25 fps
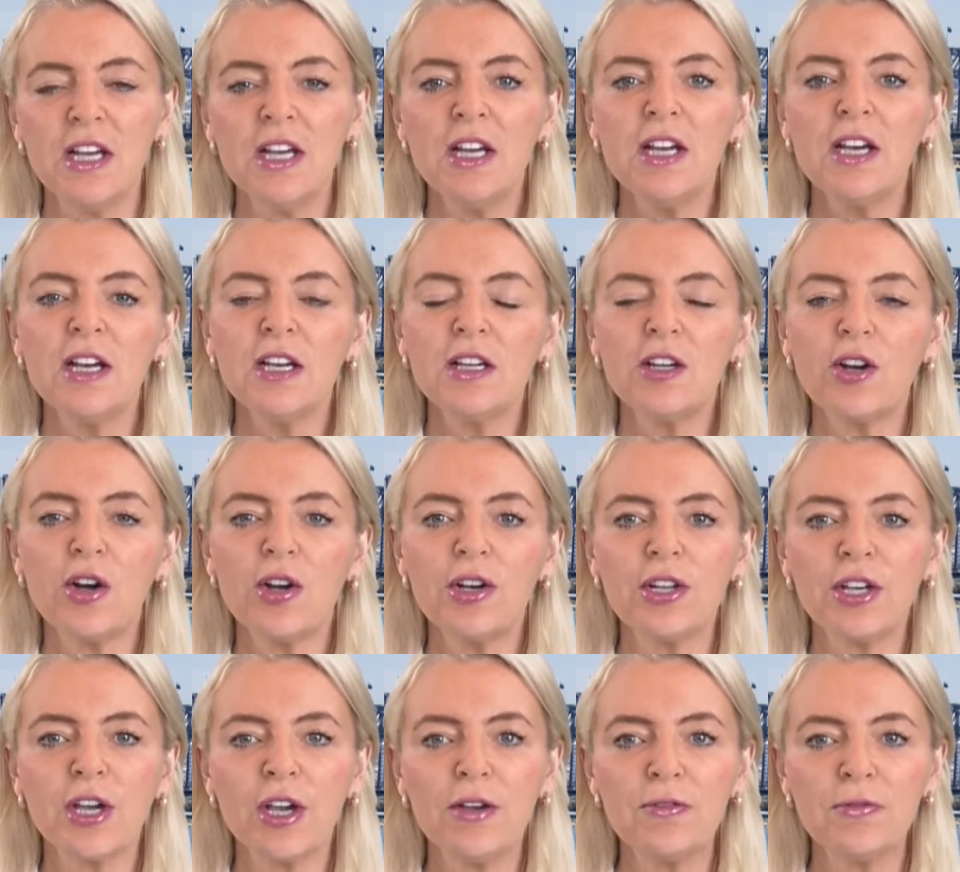and
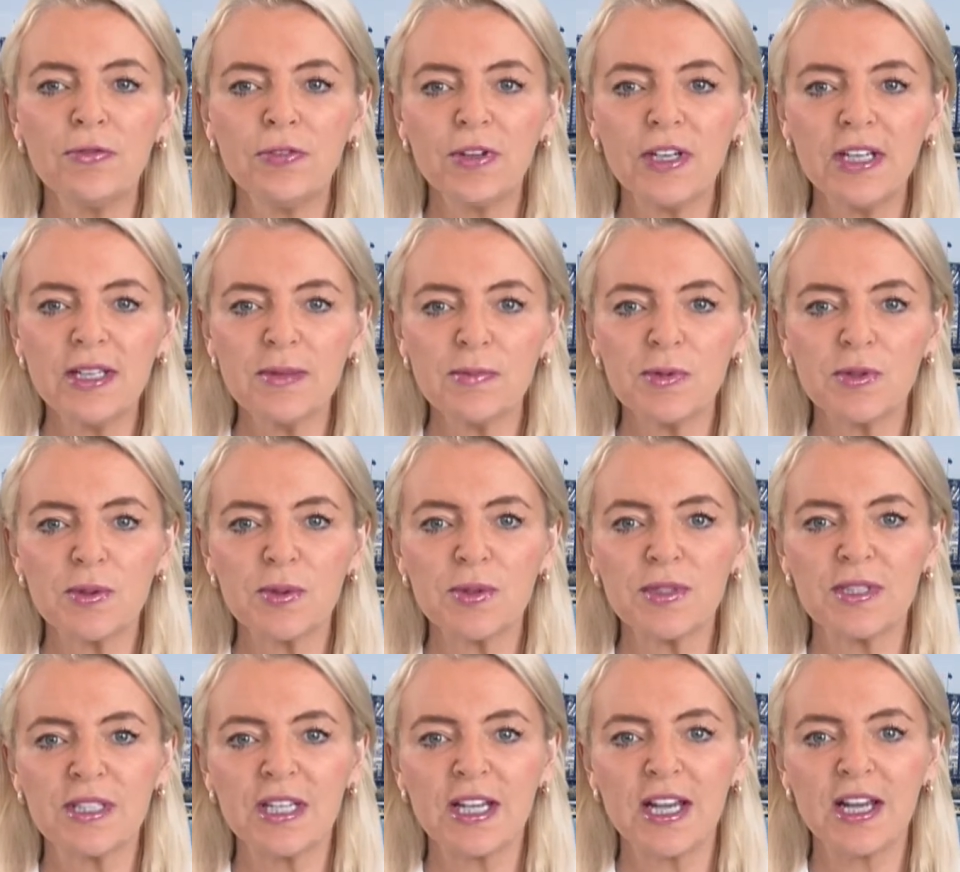ConocoPhillips
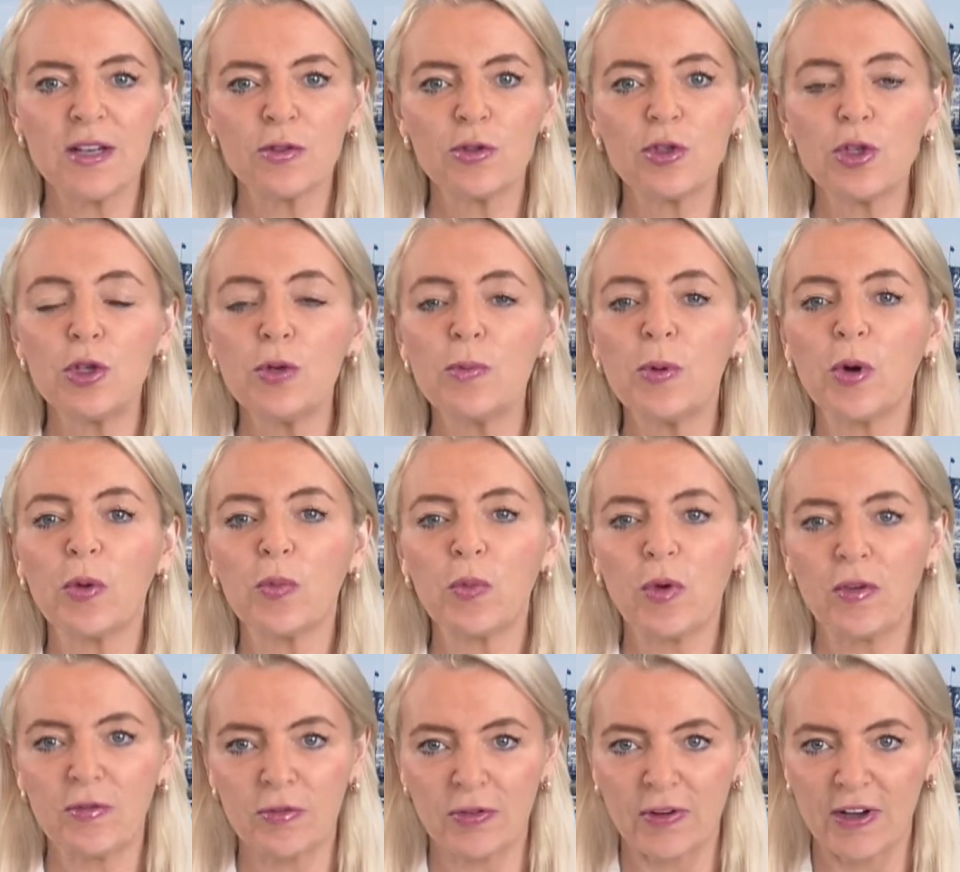was down
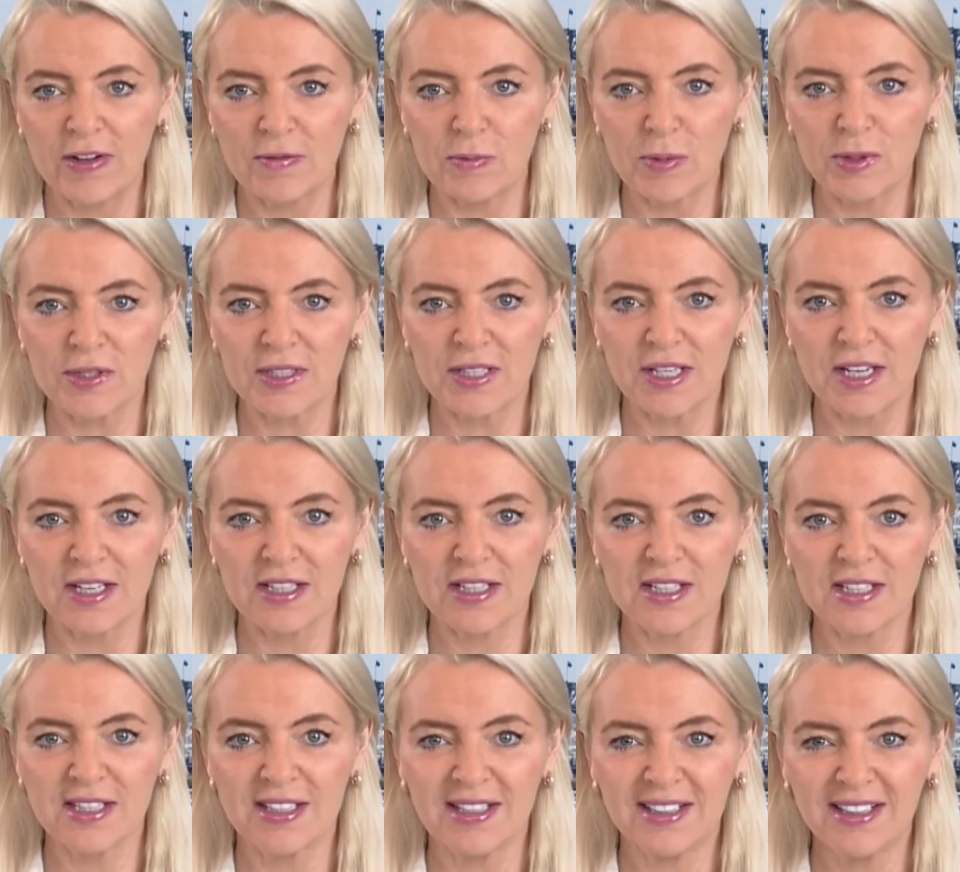
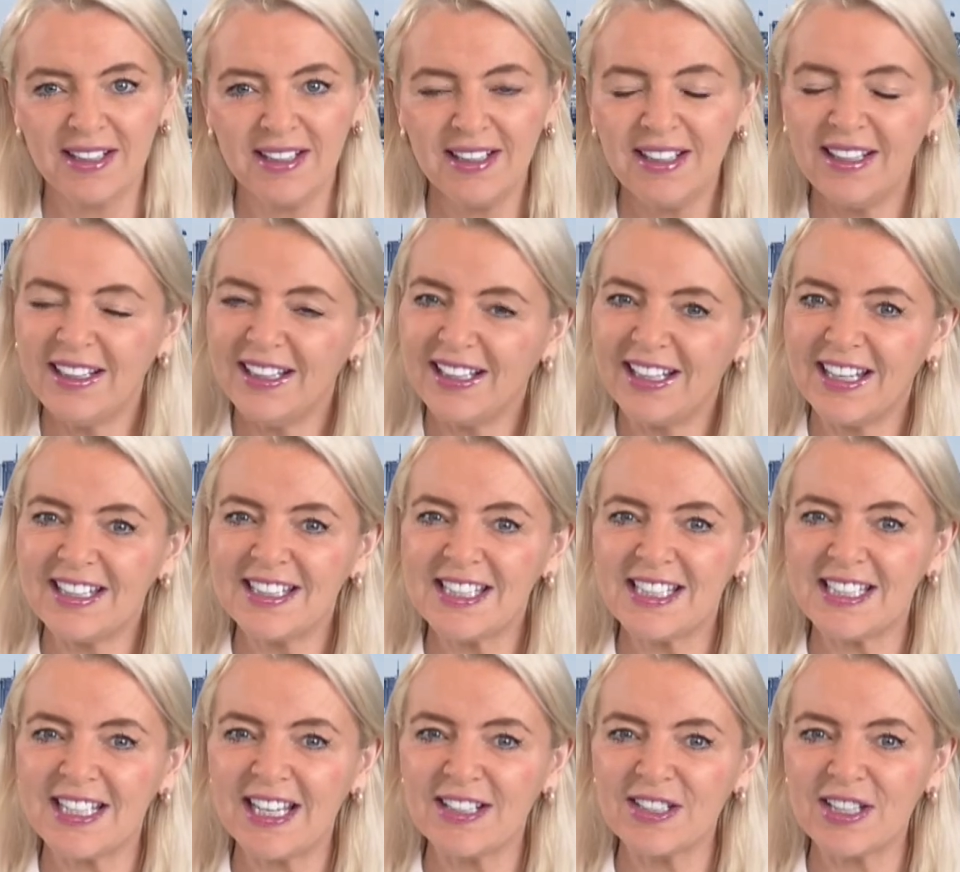2.15%. Let
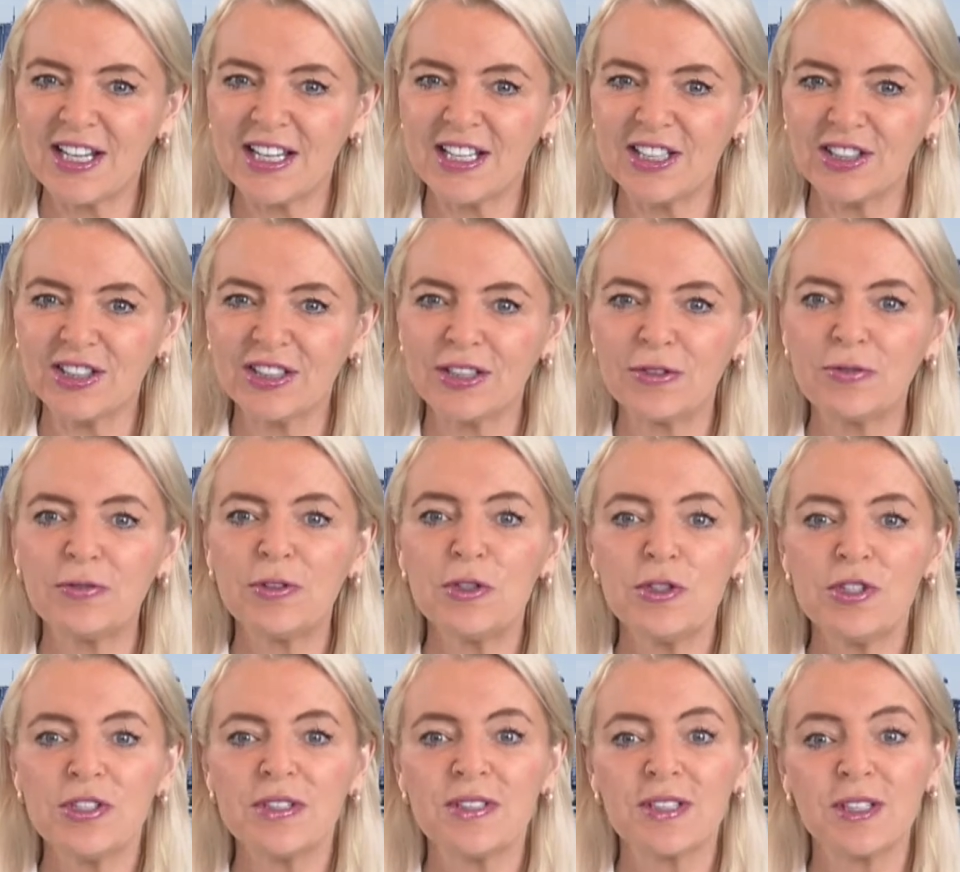us now take a look at the
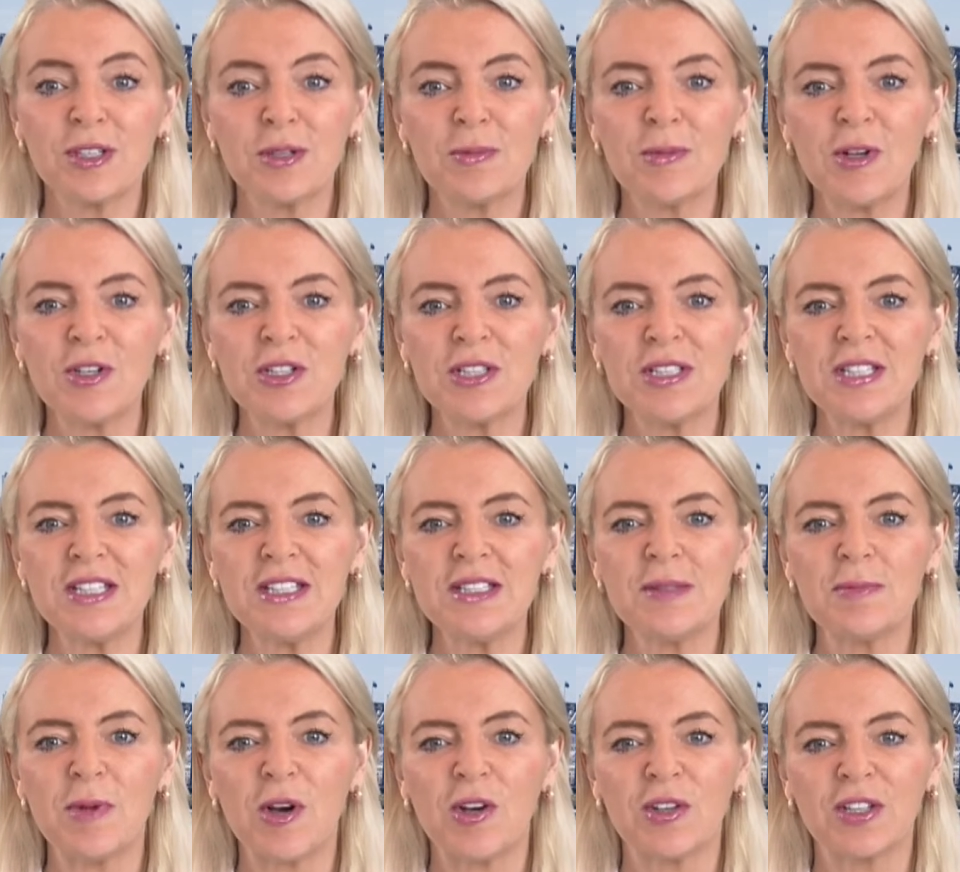futures and
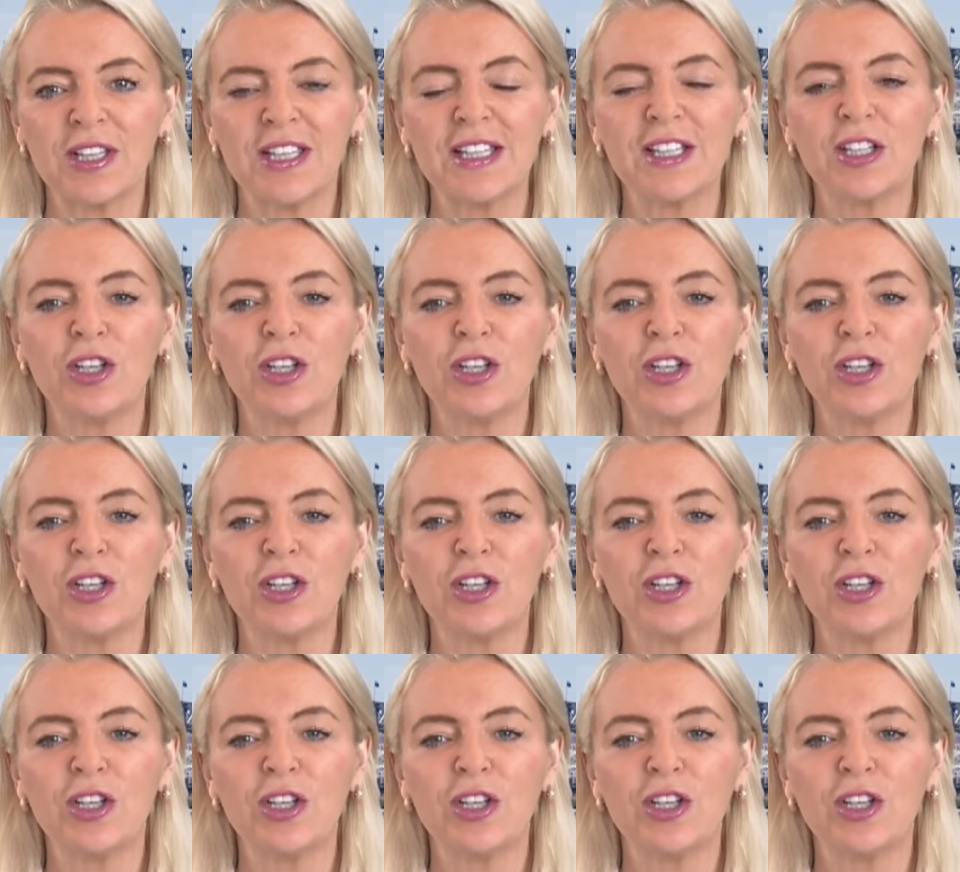commodities market.